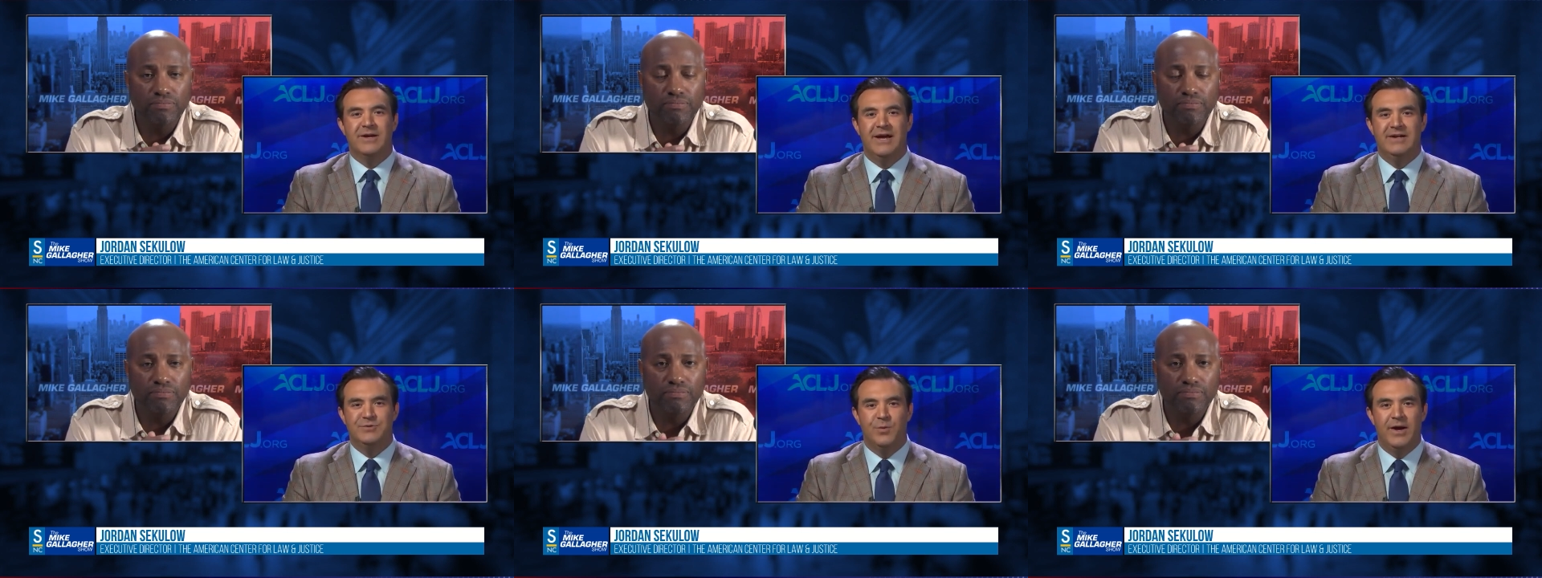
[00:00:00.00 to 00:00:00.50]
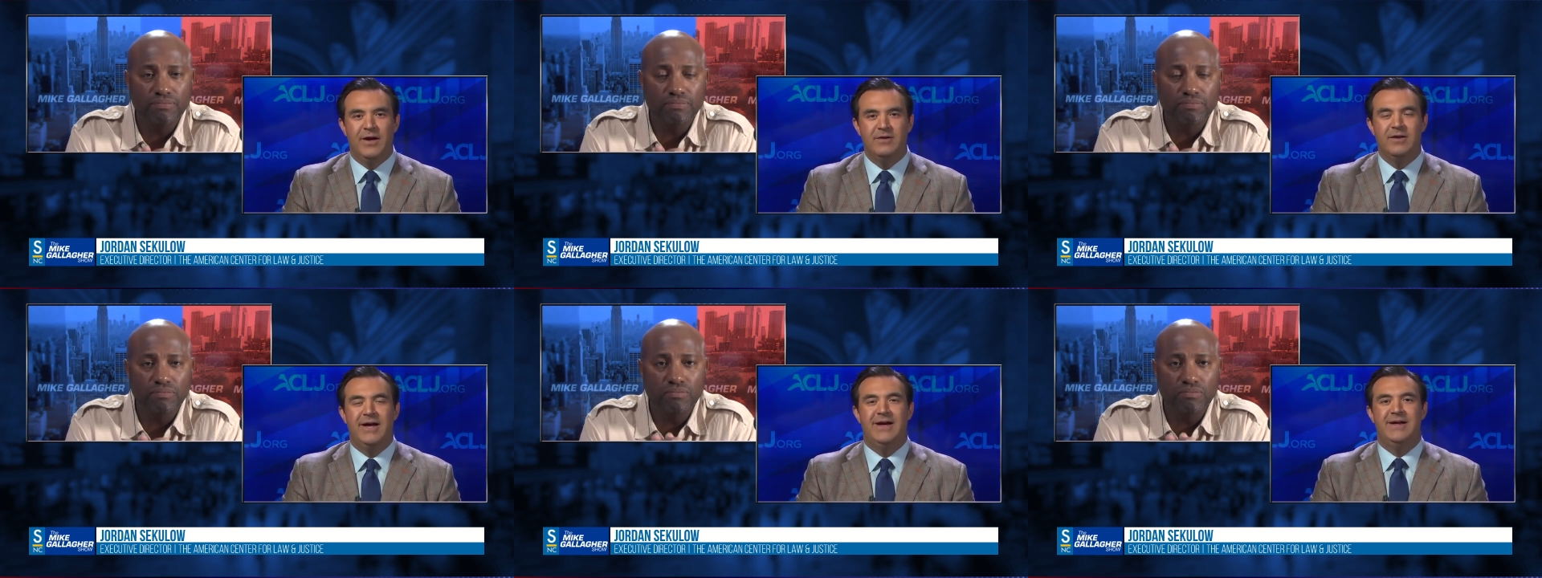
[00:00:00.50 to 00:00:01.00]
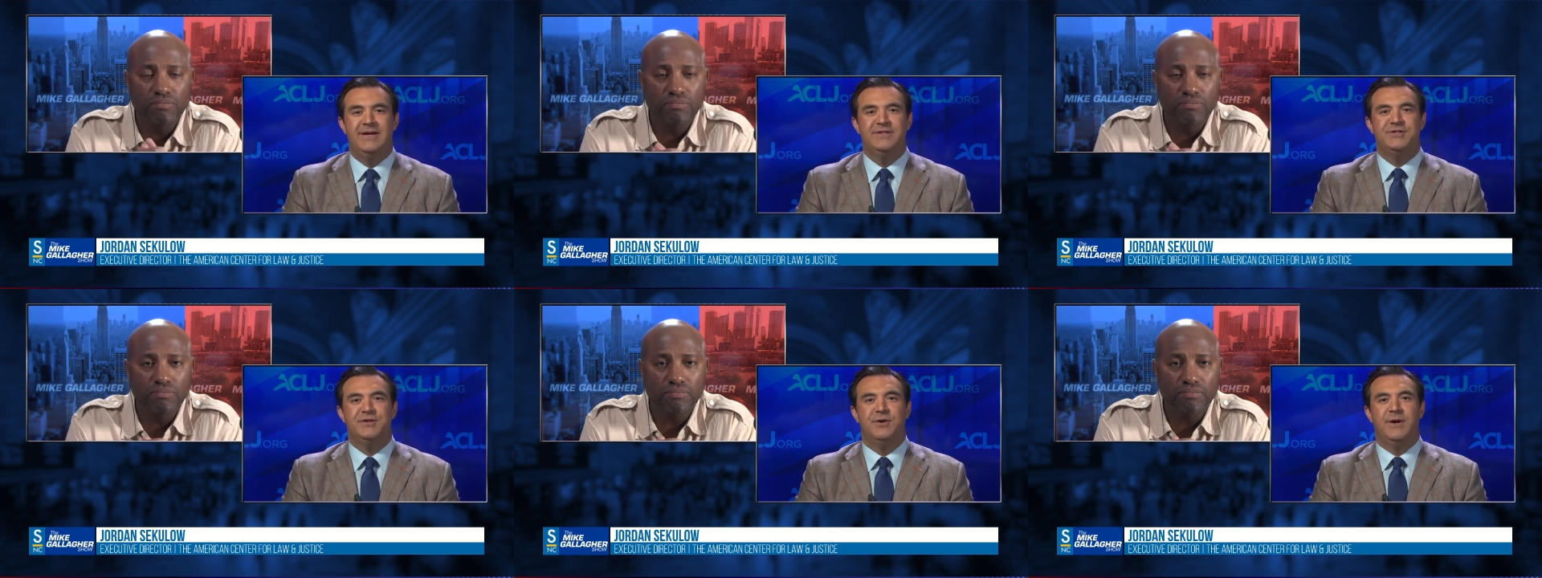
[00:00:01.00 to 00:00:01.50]
Speaker 1: as well. and
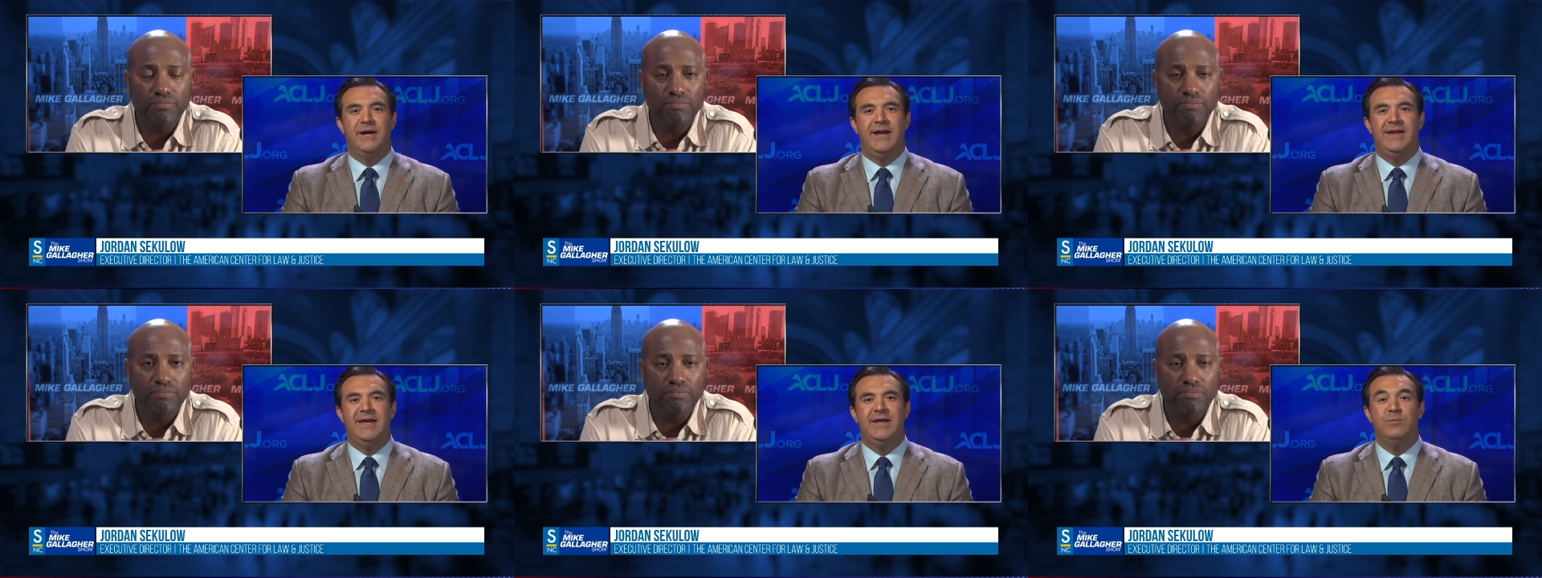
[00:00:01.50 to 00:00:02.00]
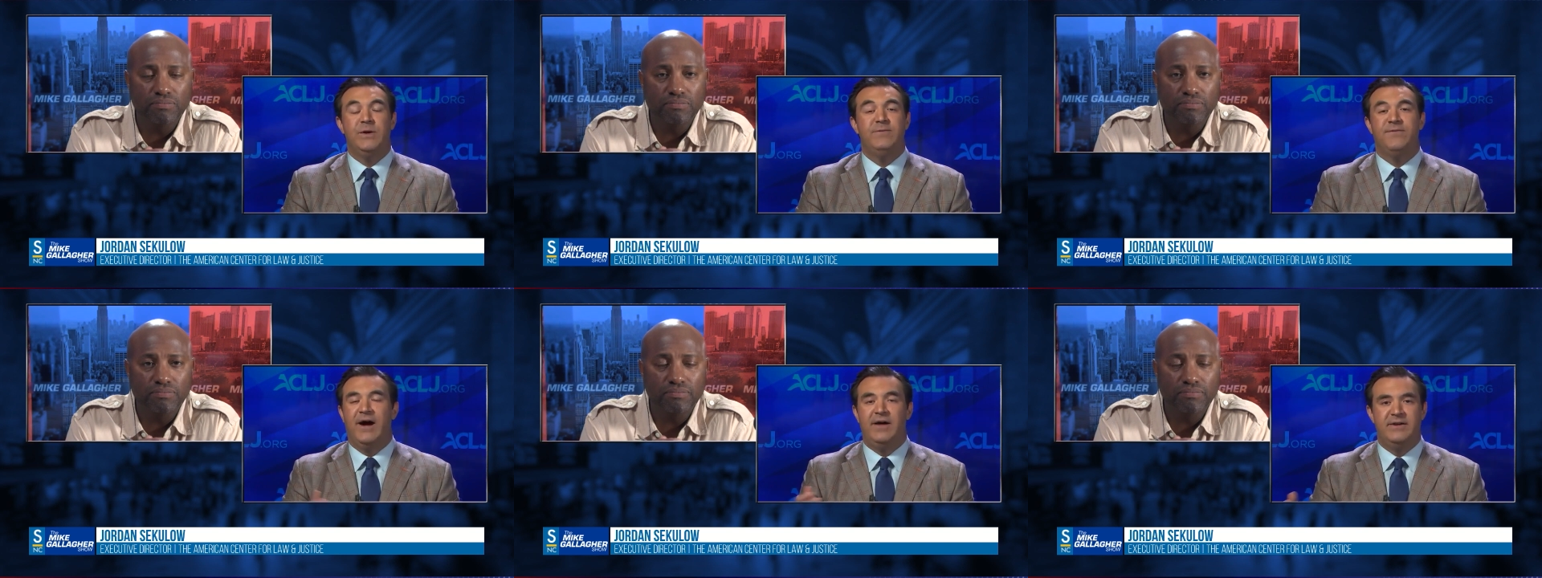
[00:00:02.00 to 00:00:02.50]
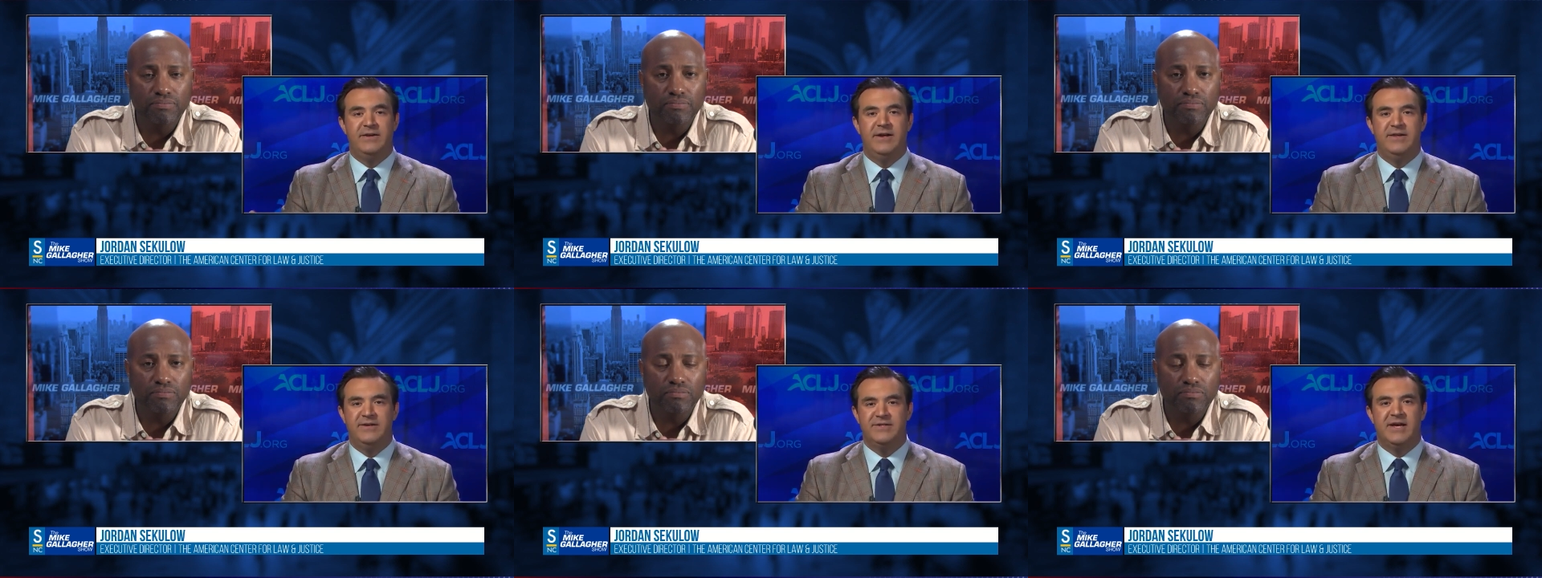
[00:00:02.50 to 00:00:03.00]
so, and again, we filed it in, in
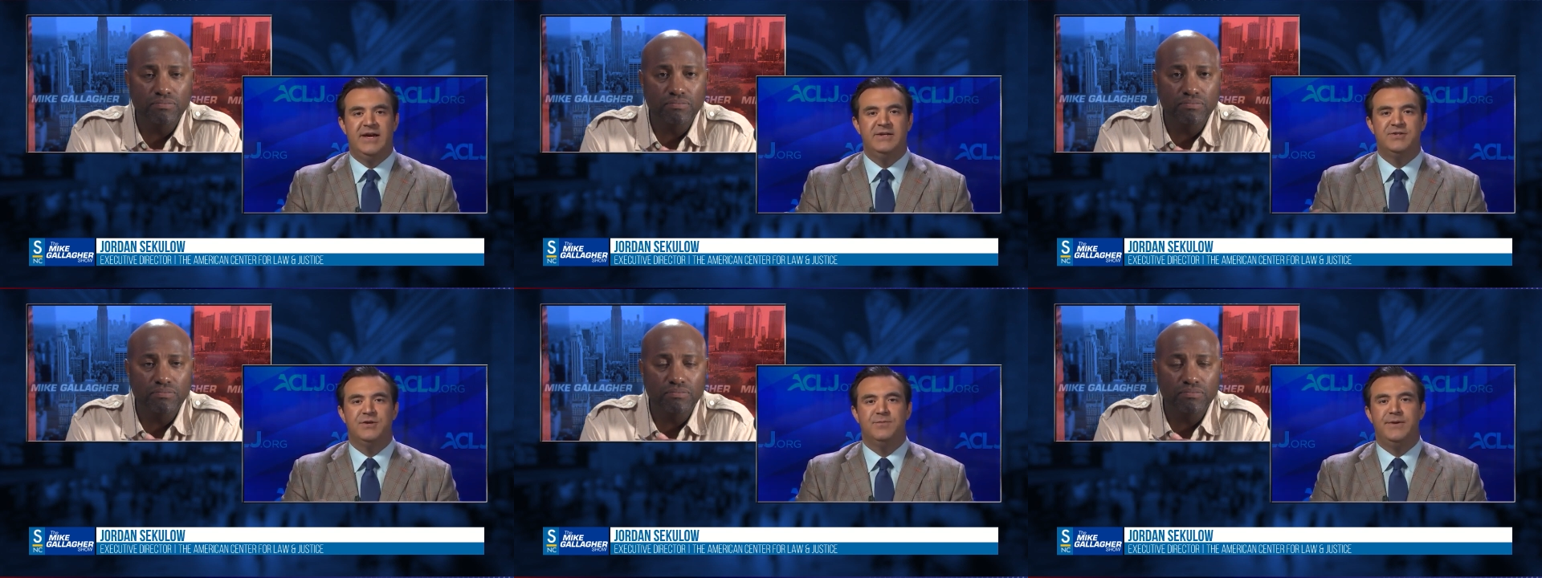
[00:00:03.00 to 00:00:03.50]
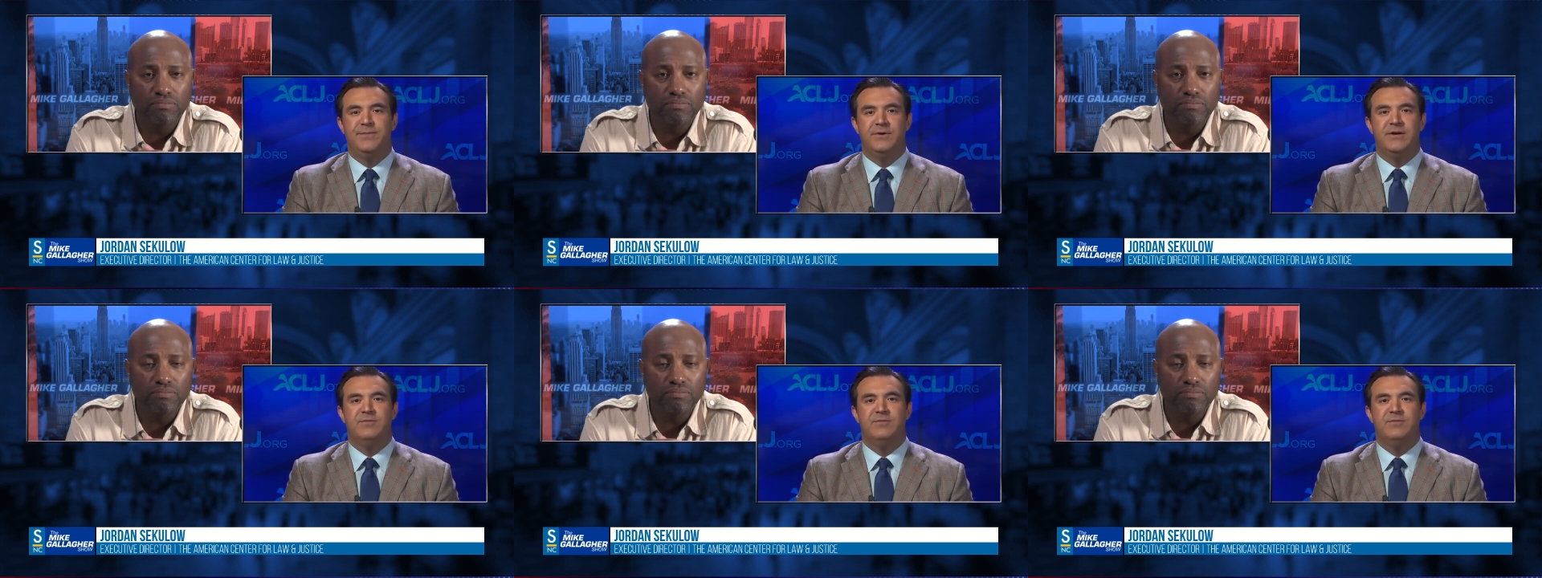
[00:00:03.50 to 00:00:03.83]
this case so people can